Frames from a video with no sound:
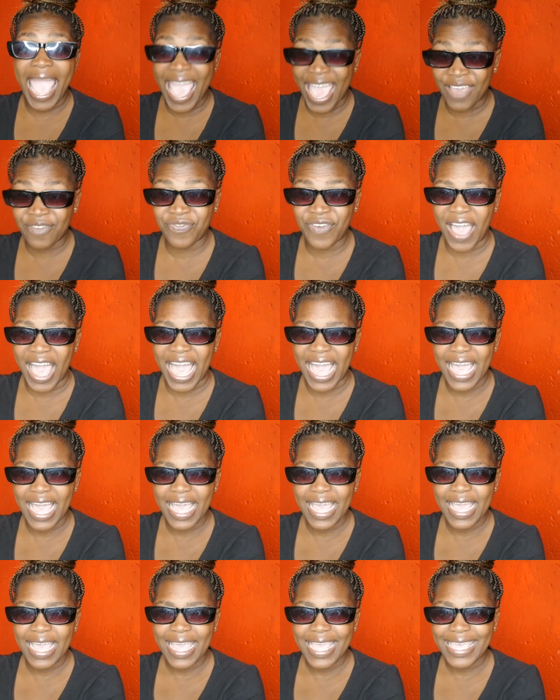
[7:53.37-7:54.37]
ever
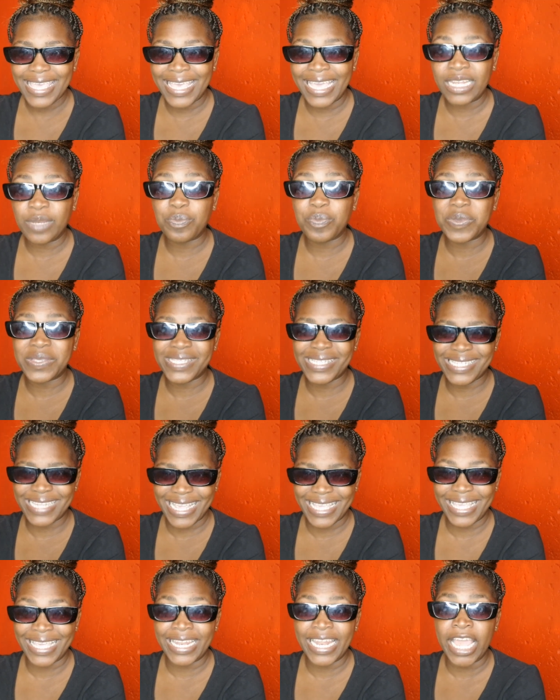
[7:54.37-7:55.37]
get
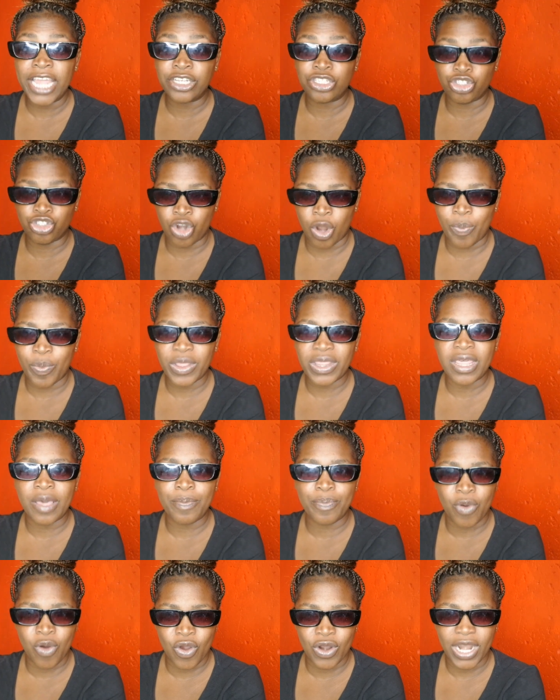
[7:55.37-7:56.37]
mistaken and drop the
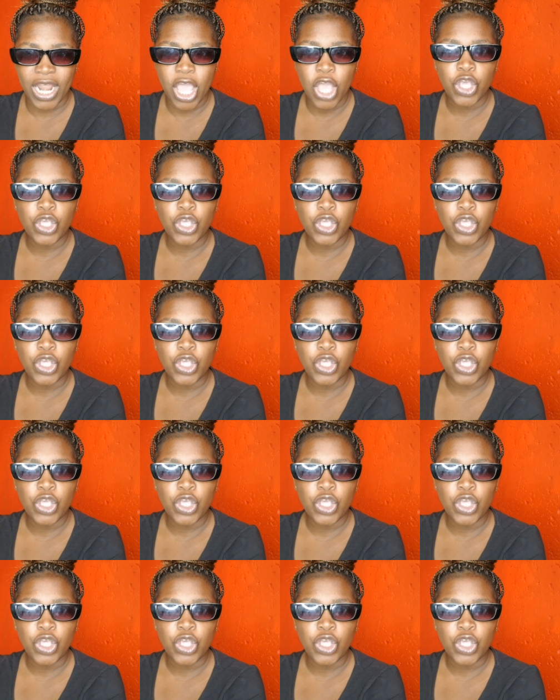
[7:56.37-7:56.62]
ball.